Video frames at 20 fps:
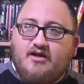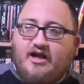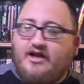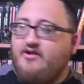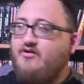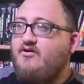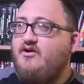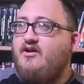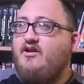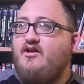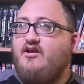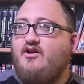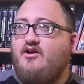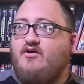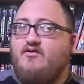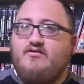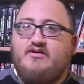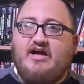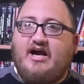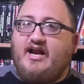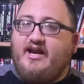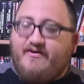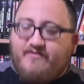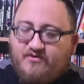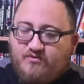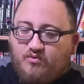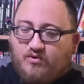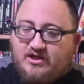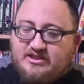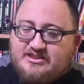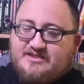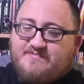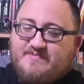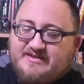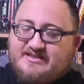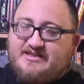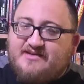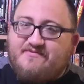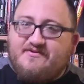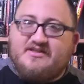And you get, not even one
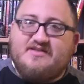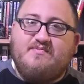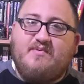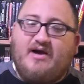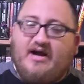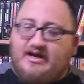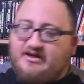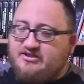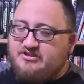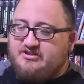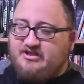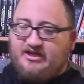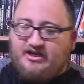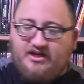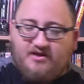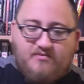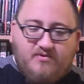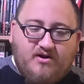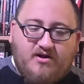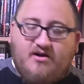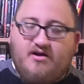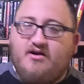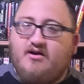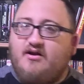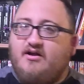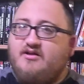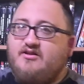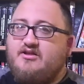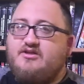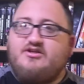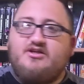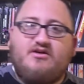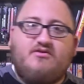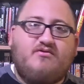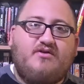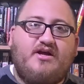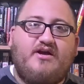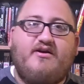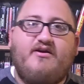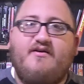specific spot, just anywhere in the
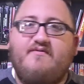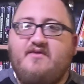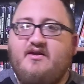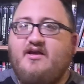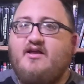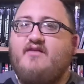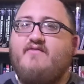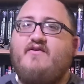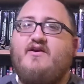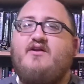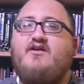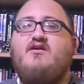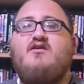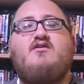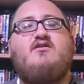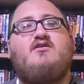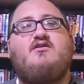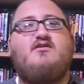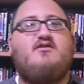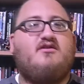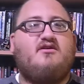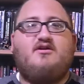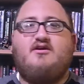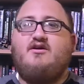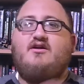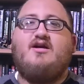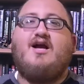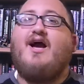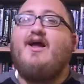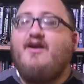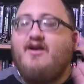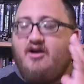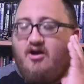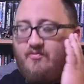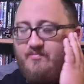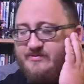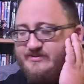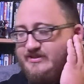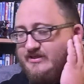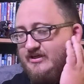general area of the elevator, and it
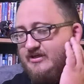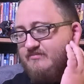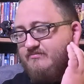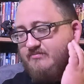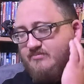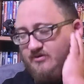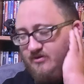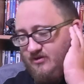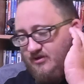opens it up.